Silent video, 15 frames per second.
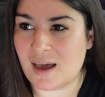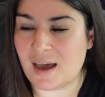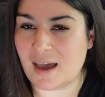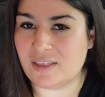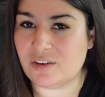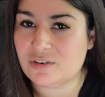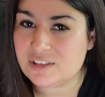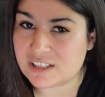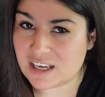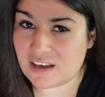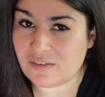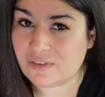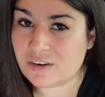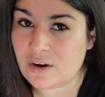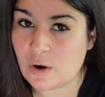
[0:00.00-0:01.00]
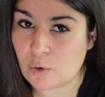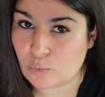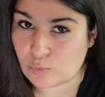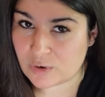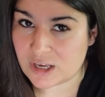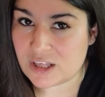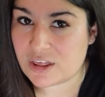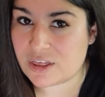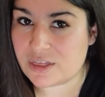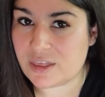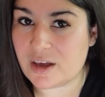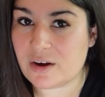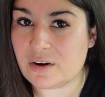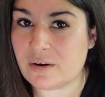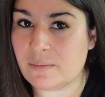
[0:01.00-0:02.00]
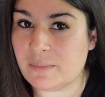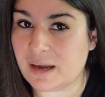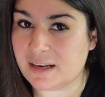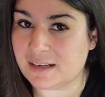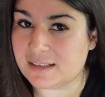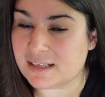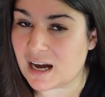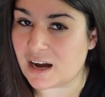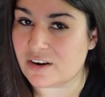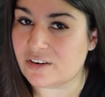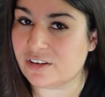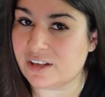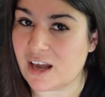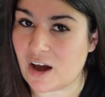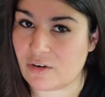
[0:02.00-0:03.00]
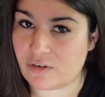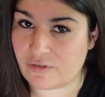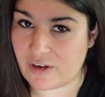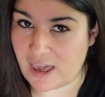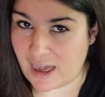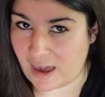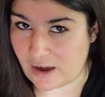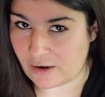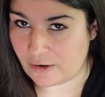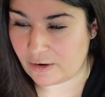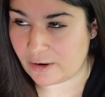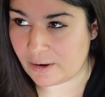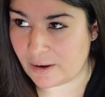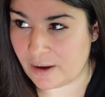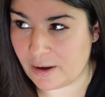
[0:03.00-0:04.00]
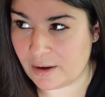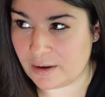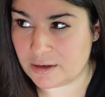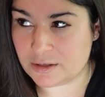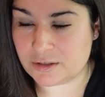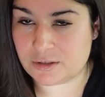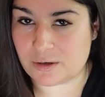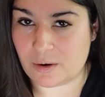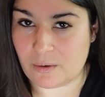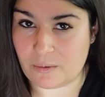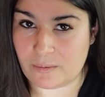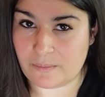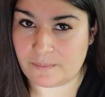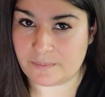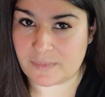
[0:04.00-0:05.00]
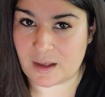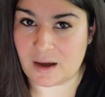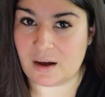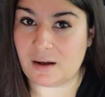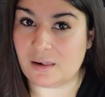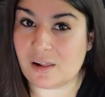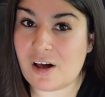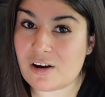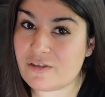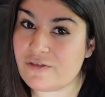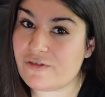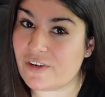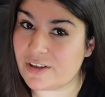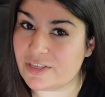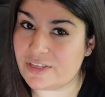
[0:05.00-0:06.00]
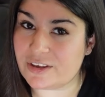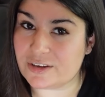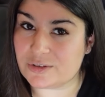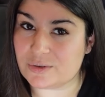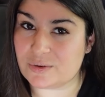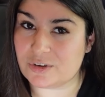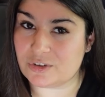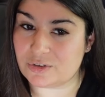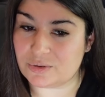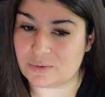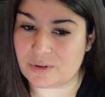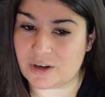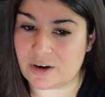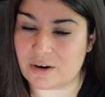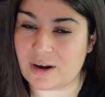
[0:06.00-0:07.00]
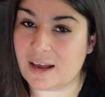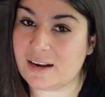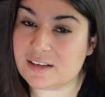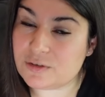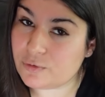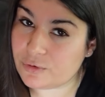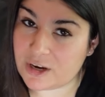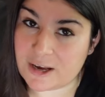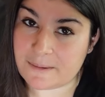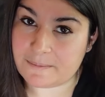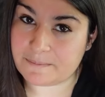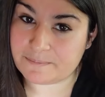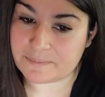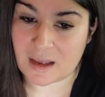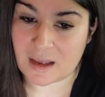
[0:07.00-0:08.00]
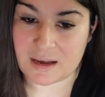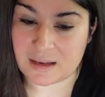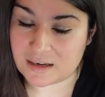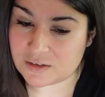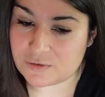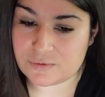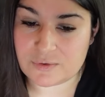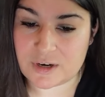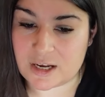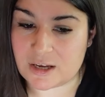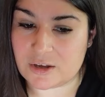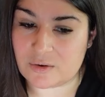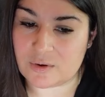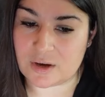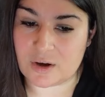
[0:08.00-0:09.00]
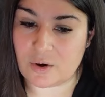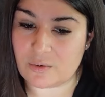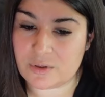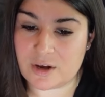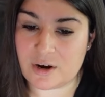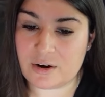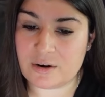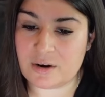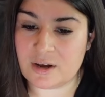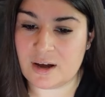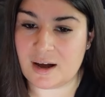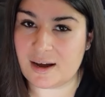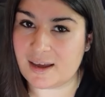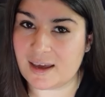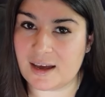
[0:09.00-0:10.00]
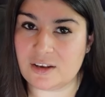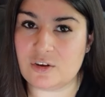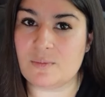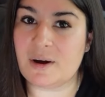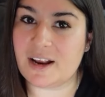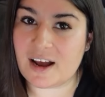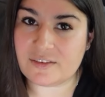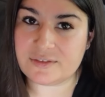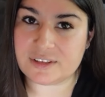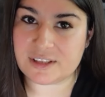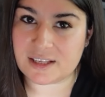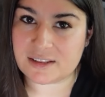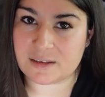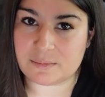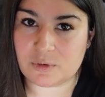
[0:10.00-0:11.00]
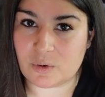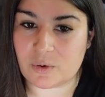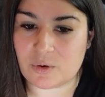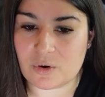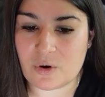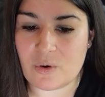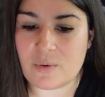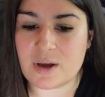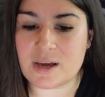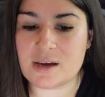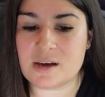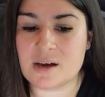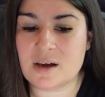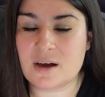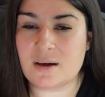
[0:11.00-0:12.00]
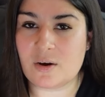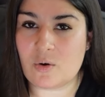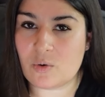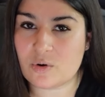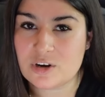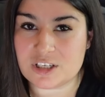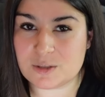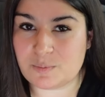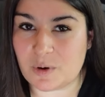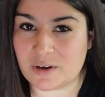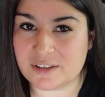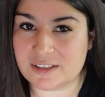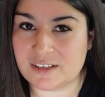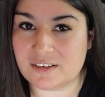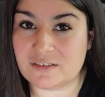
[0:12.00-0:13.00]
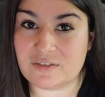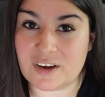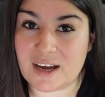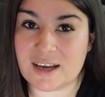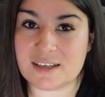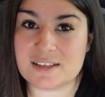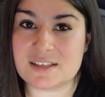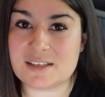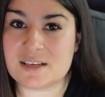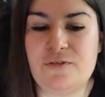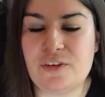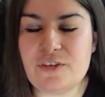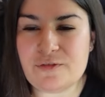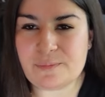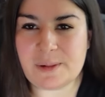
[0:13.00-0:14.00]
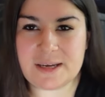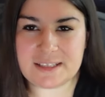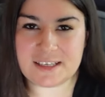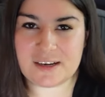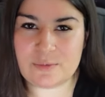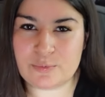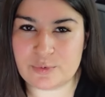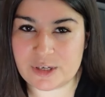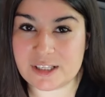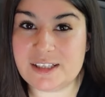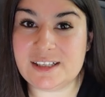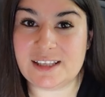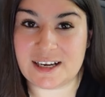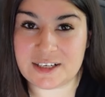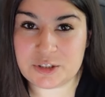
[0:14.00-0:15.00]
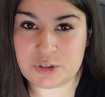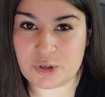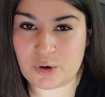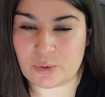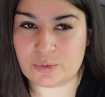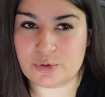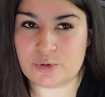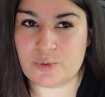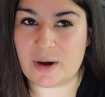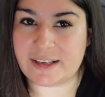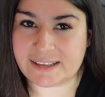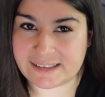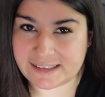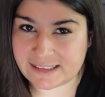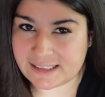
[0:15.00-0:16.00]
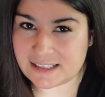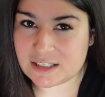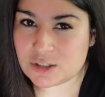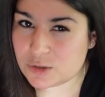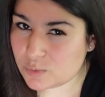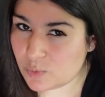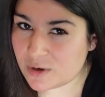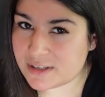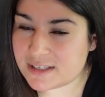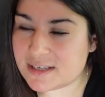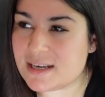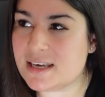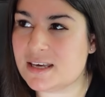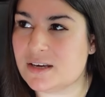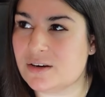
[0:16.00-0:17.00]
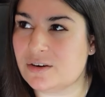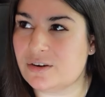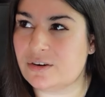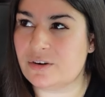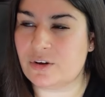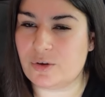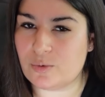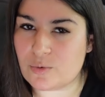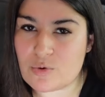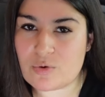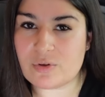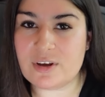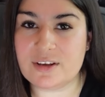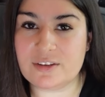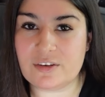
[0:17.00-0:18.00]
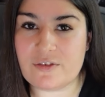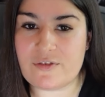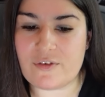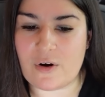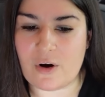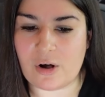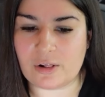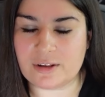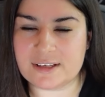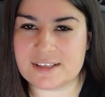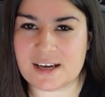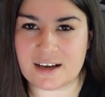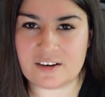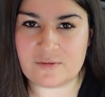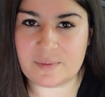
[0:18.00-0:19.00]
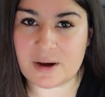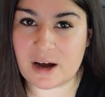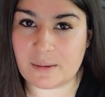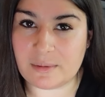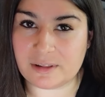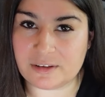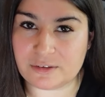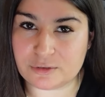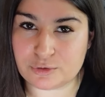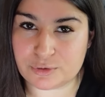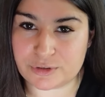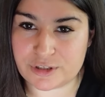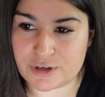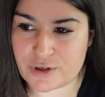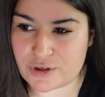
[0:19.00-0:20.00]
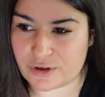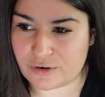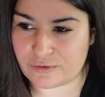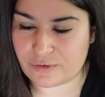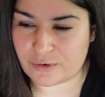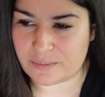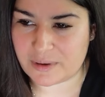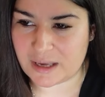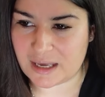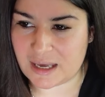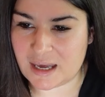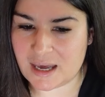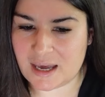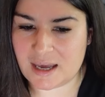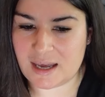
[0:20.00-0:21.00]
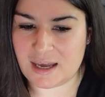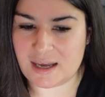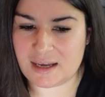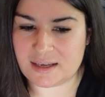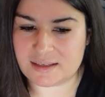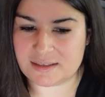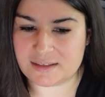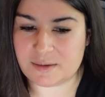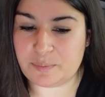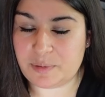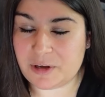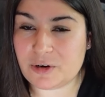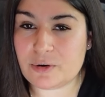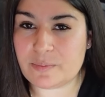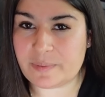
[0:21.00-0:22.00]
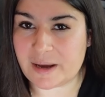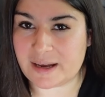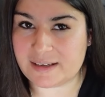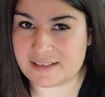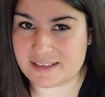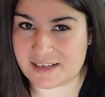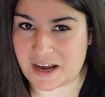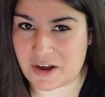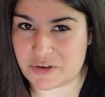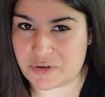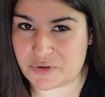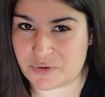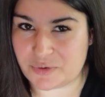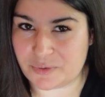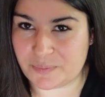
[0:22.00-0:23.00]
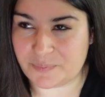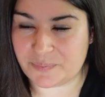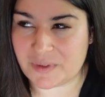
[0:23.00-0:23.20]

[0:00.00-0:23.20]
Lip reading: And there's even a wreath there made entirely out of hair. So a lot of fun things you can do there, and it's free. It is free. You can go there. Again, you might have to let them know you're going, correspond in advance. Fifth place I really like to go to at least once a year, usually in the fall, it's kind of become a little tradition for me, is the Peter Pan statue.